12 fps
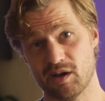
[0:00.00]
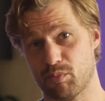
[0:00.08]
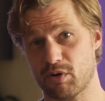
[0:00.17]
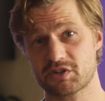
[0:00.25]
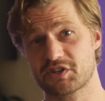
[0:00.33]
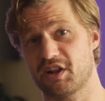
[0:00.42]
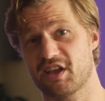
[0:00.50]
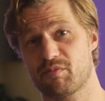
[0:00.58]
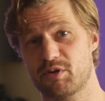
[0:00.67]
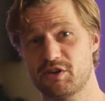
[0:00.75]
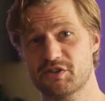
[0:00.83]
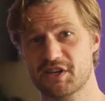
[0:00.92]
Personally, I've
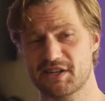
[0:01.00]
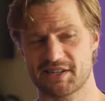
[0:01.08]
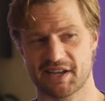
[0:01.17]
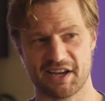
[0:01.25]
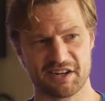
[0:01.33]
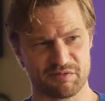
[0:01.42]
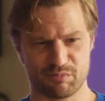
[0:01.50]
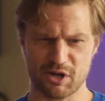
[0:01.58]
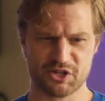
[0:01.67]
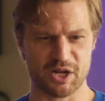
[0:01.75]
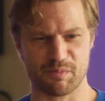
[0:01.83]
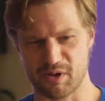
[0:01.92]
been using it to kind of
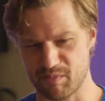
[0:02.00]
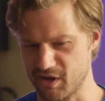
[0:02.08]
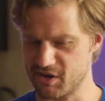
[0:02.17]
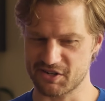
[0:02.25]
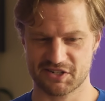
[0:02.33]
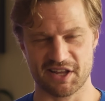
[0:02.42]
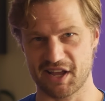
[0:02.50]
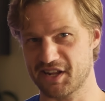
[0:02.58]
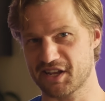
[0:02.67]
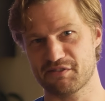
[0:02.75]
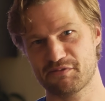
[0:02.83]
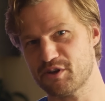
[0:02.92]
brush up on my
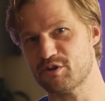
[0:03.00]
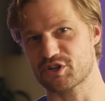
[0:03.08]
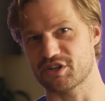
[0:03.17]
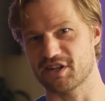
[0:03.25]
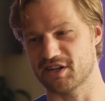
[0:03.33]
understanding of fusion,